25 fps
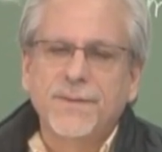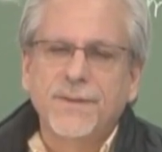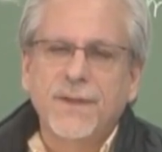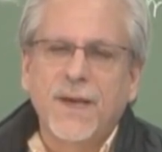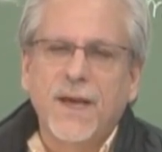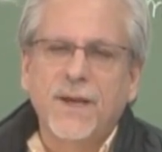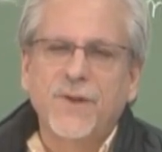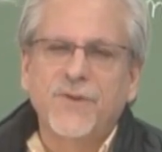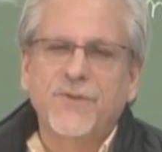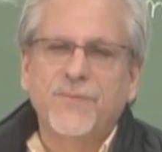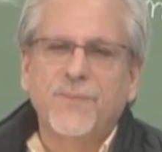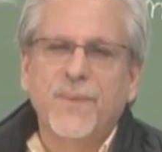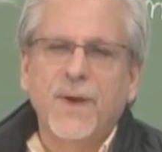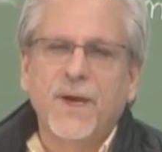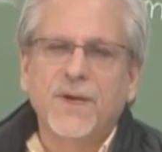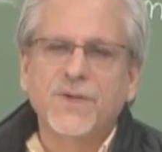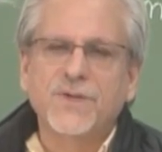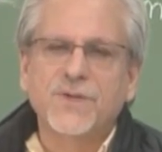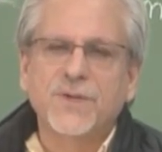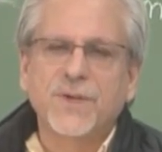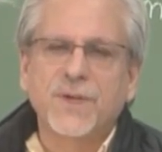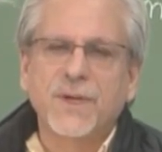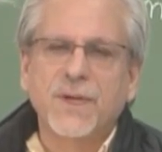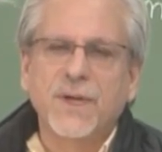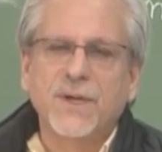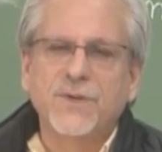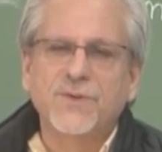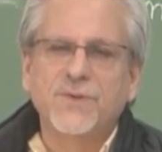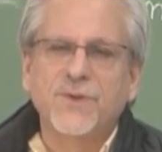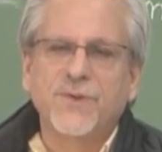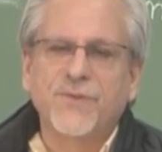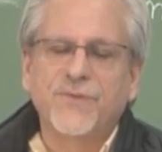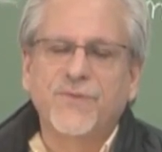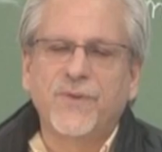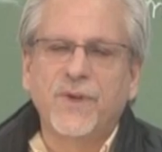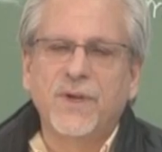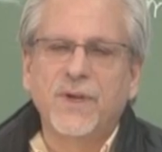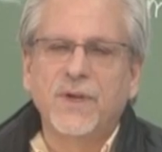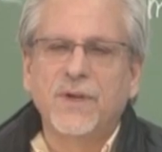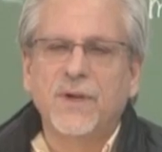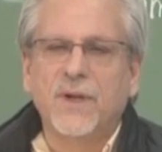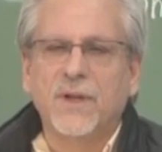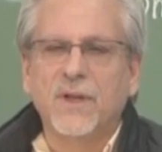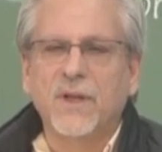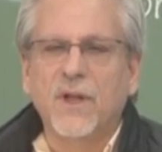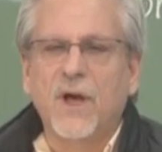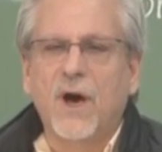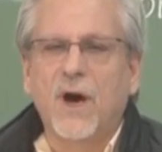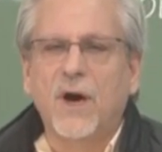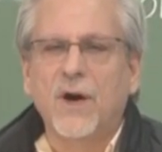not especially interested in
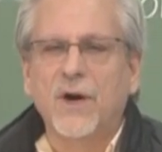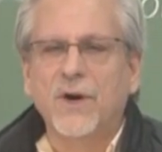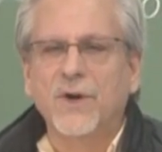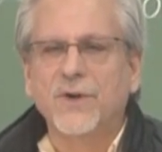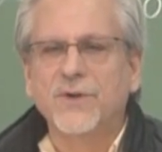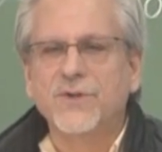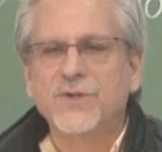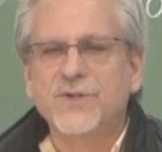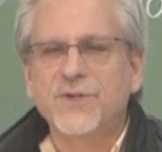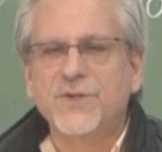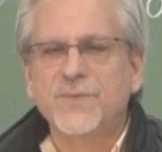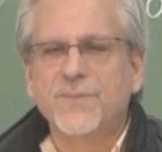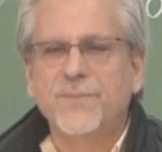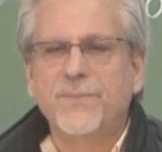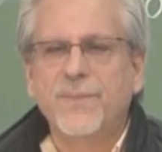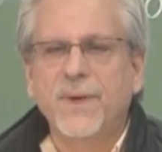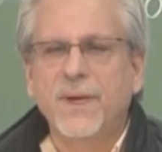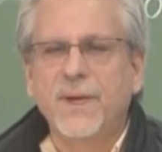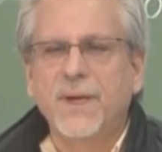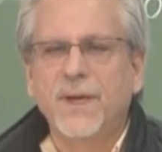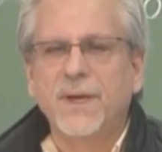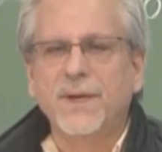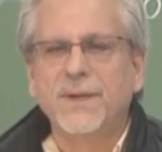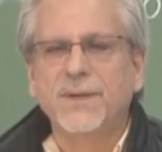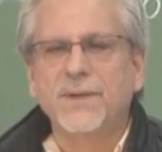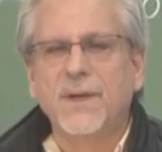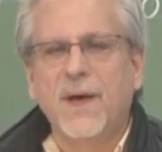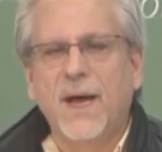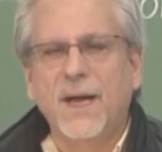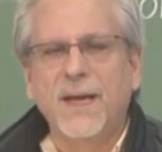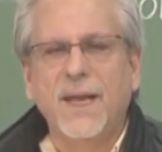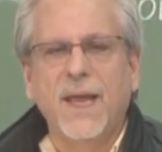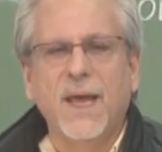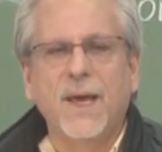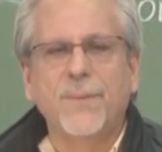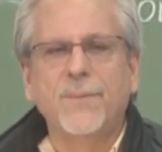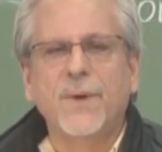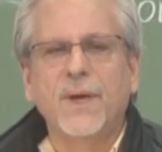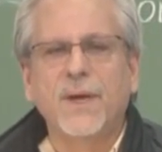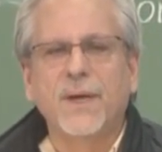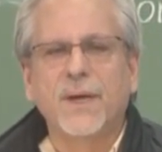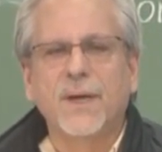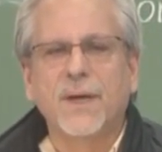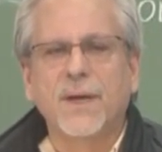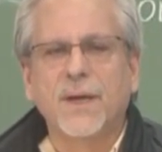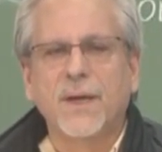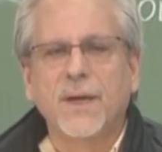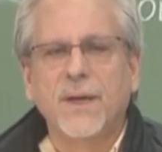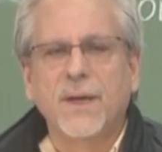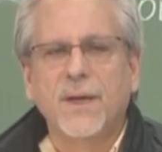a large, big, dynamic
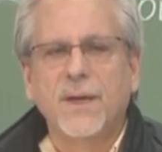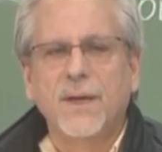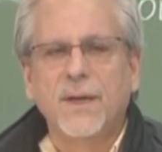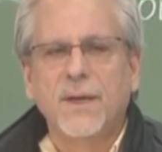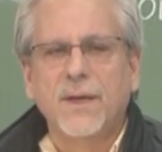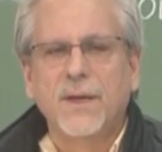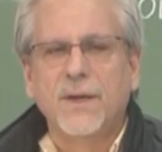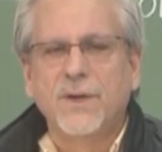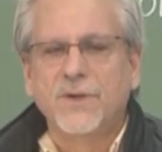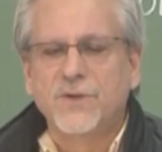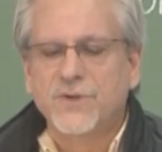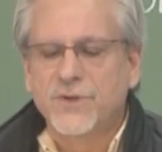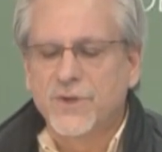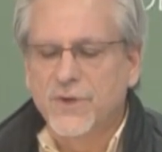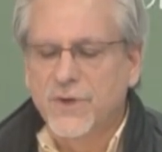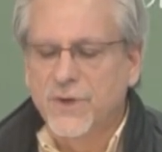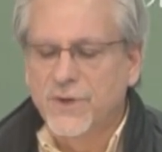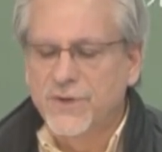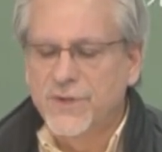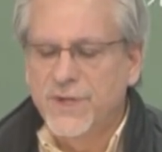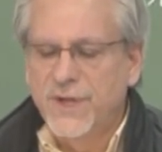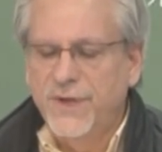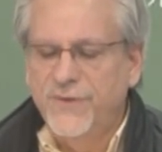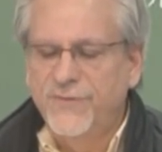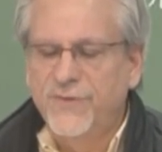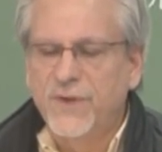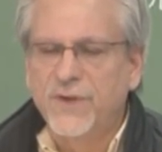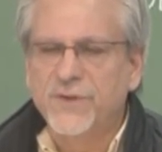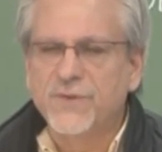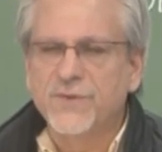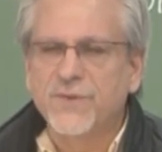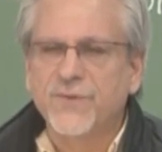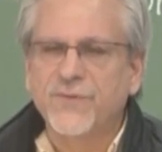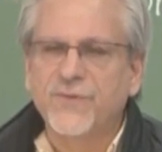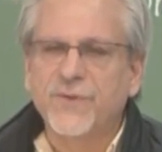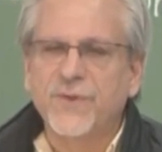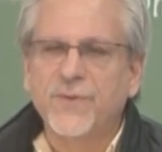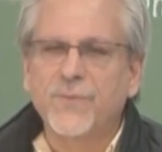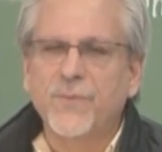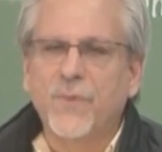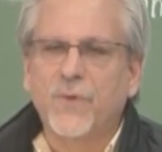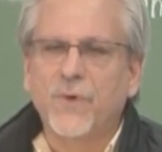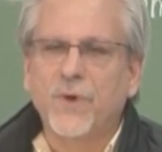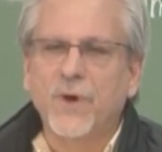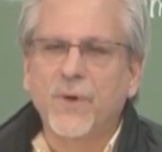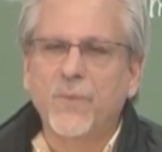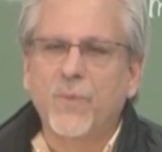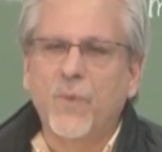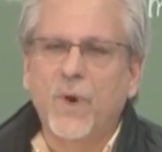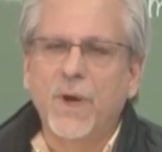church. He's interested
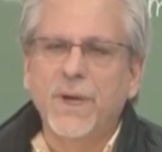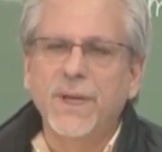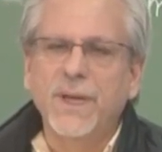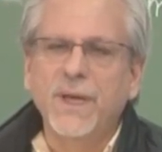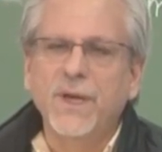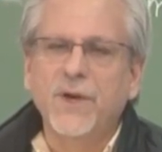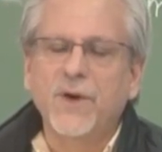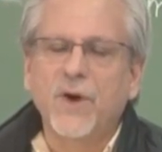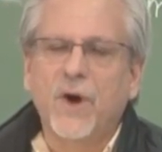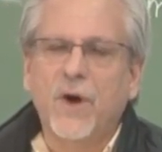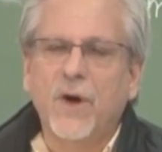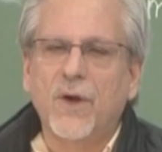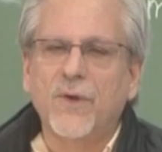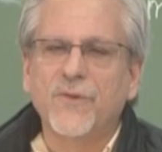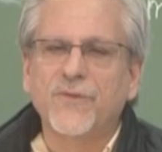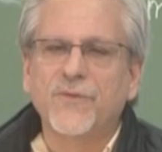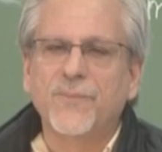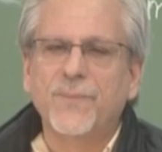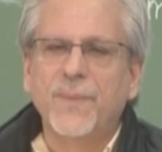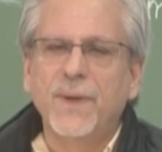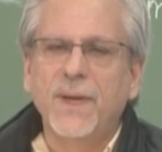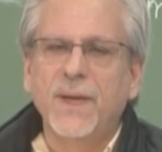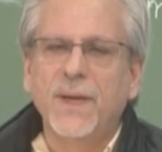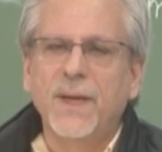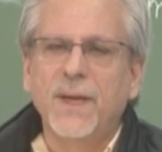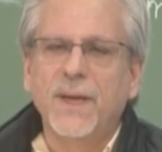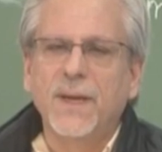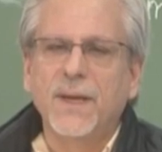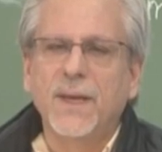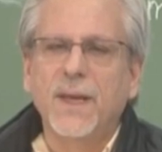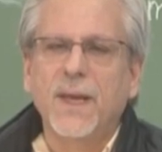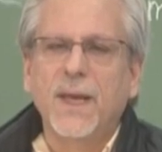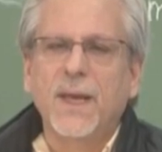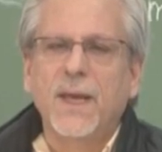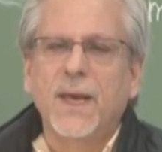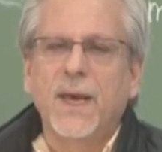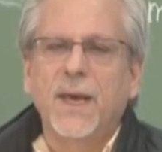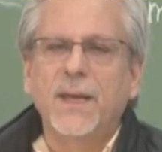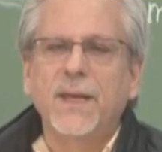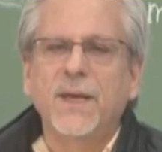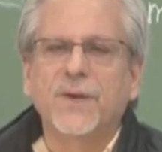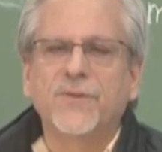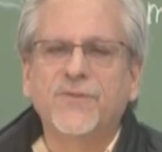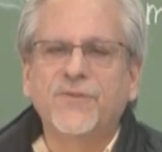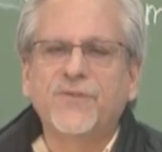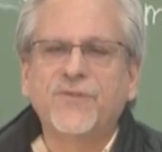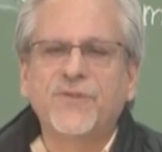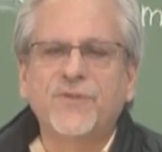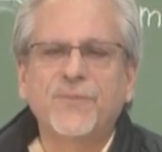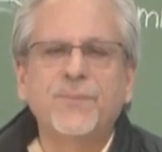more in what he calls being an
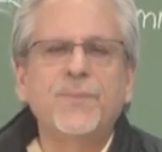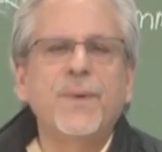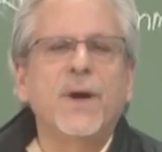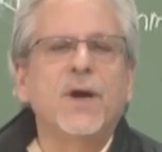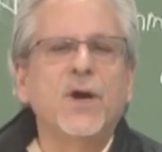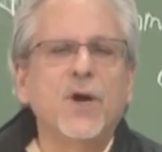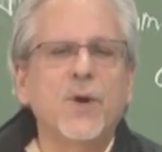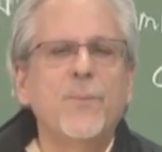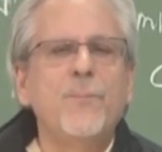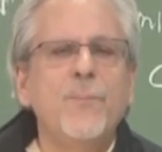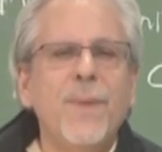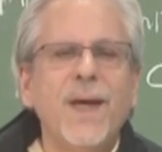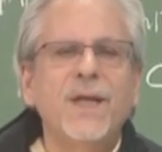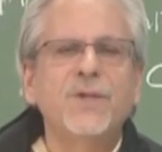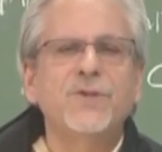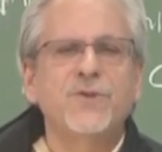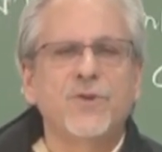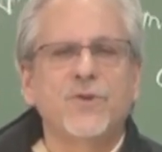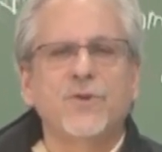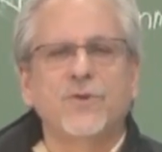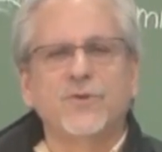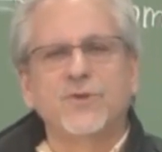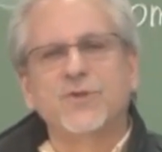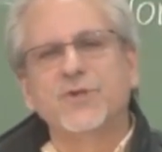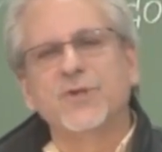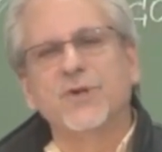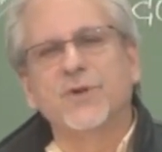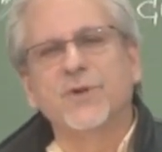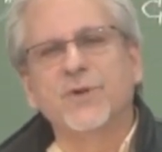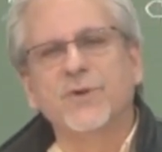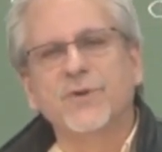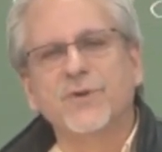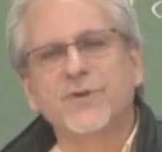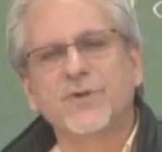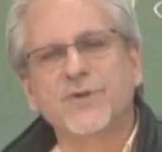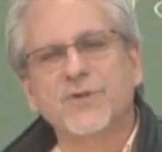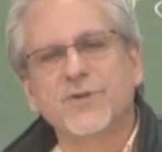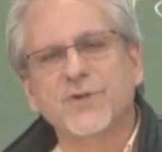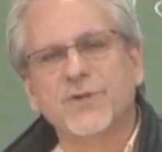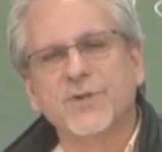experimental church.